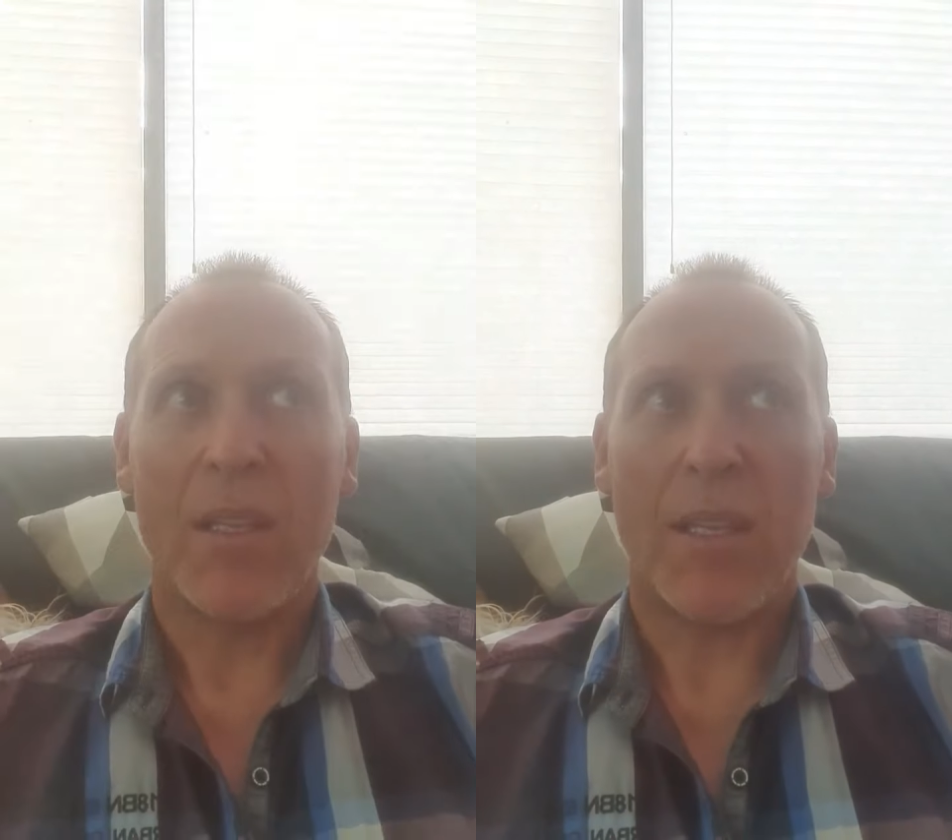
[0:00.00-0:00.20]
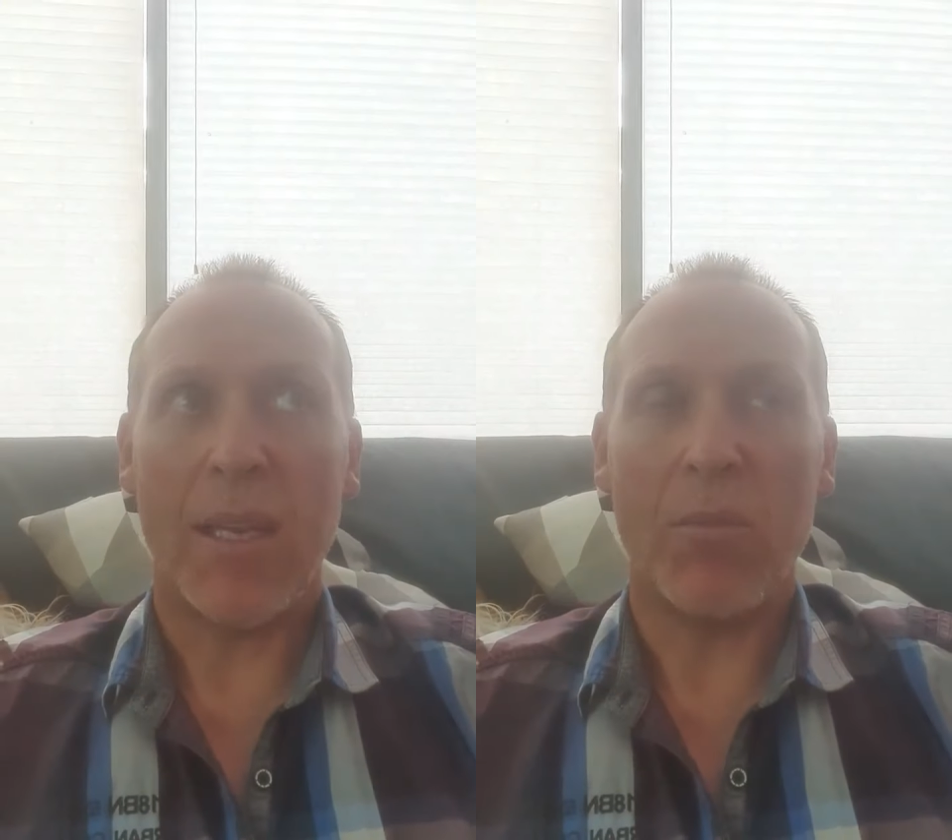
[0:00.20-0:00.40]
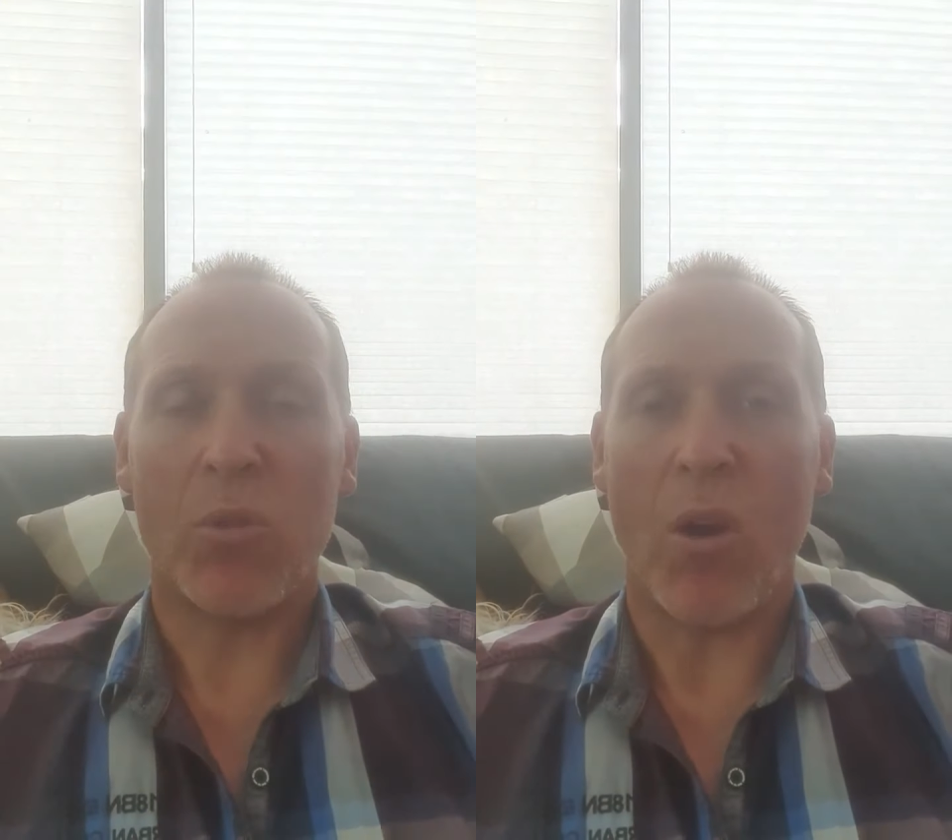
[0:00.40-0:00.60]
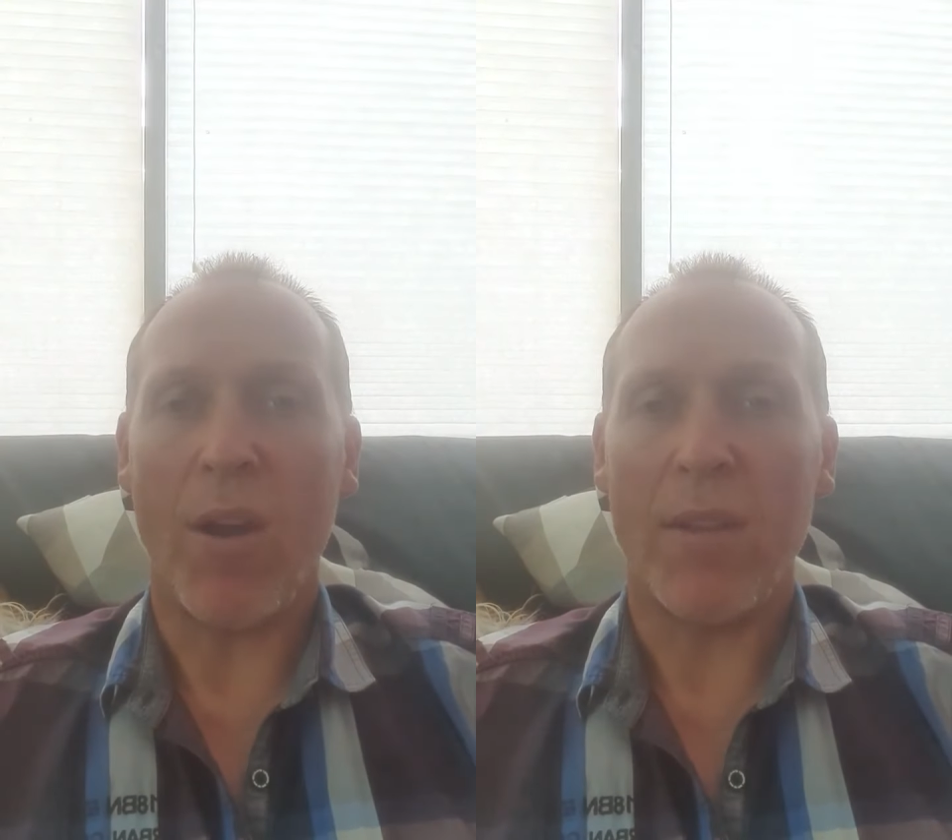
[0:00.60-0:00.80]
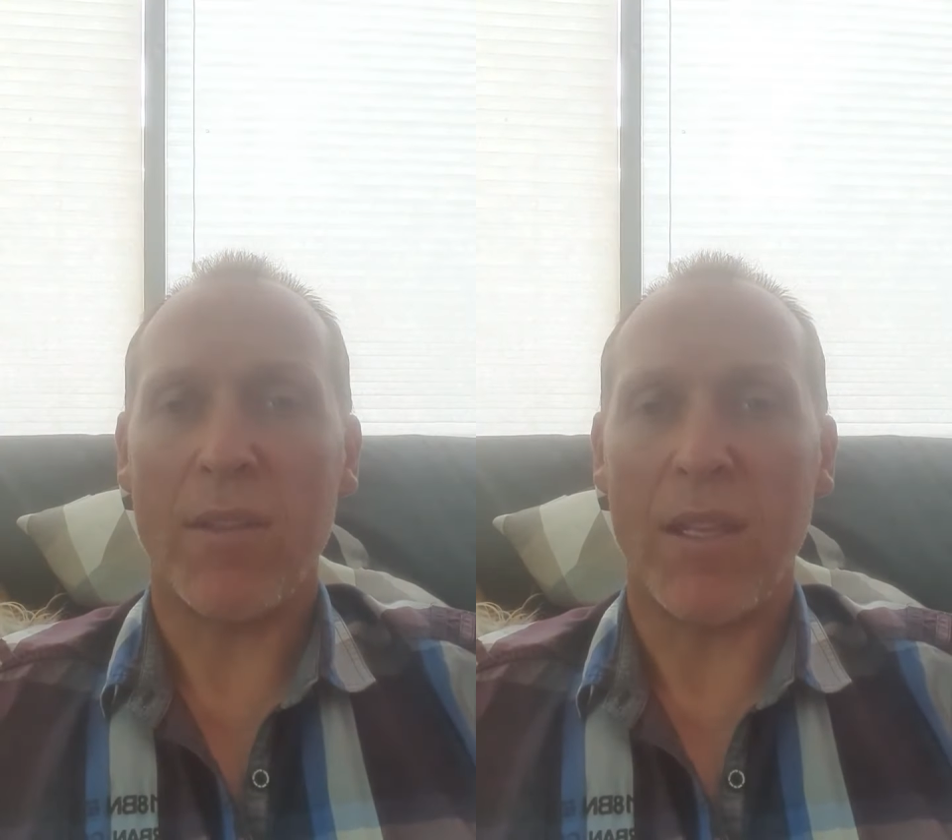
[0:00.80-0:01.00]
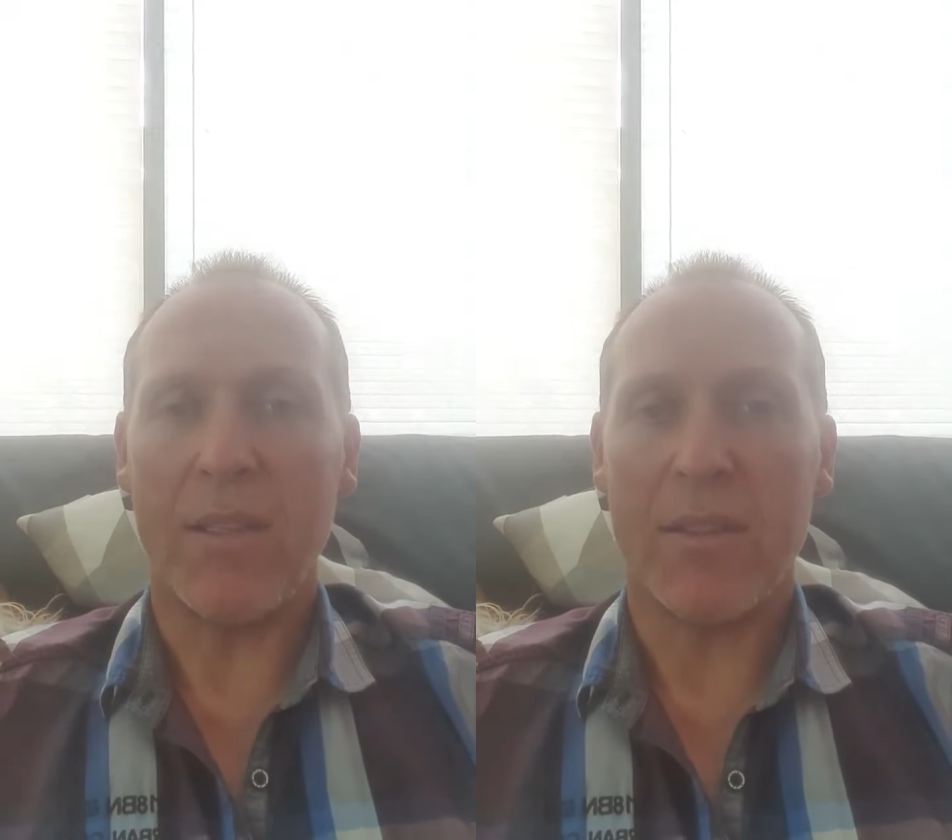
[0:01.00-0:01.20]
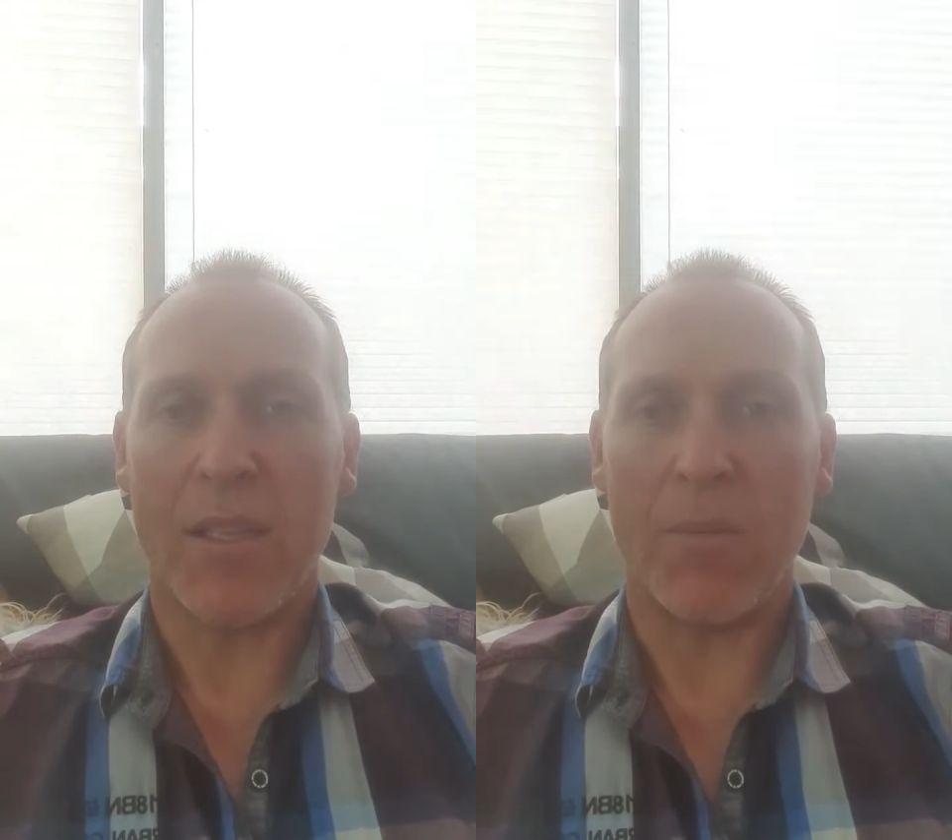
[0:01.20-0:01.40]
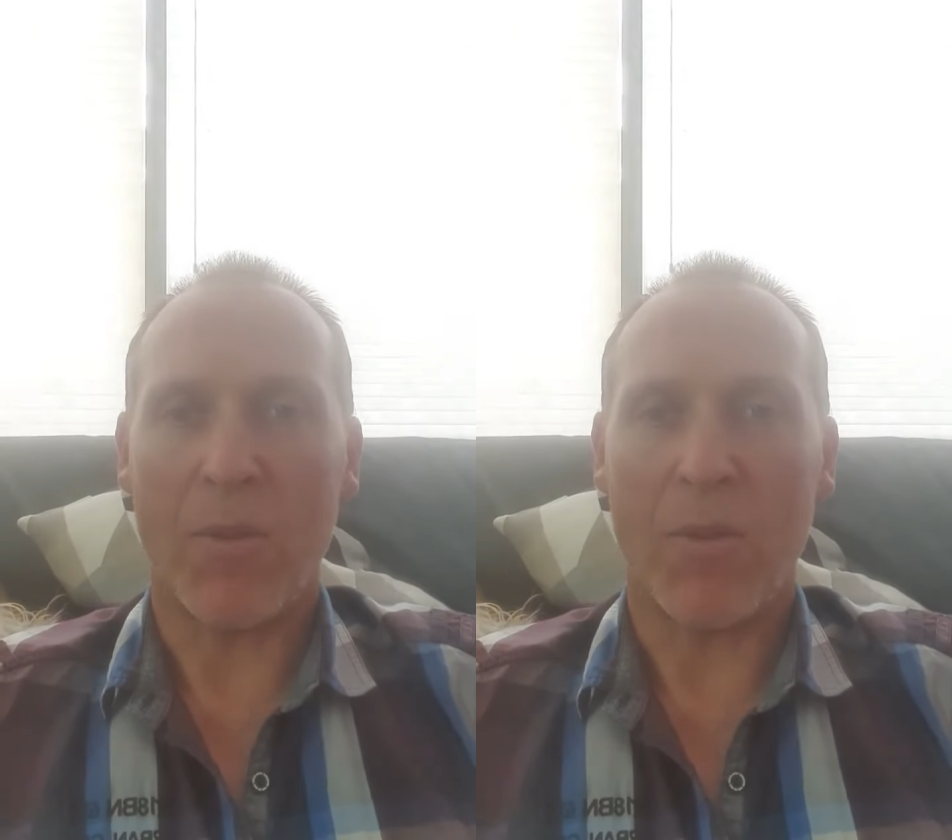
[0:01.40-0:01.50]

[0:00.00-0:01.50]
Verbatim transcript: keep trying things keep